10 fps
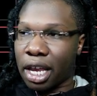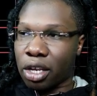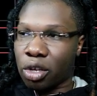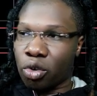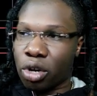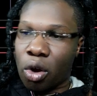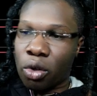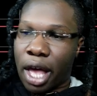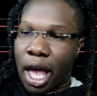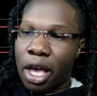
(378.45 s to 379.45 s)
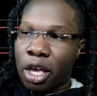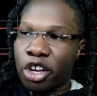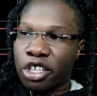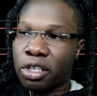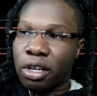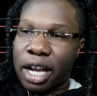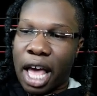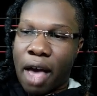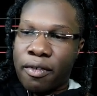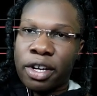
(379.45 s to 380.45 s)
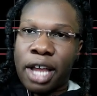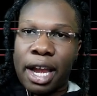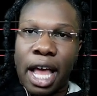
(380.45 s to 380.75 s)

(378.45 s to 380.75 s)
And you know that you're still gonna have your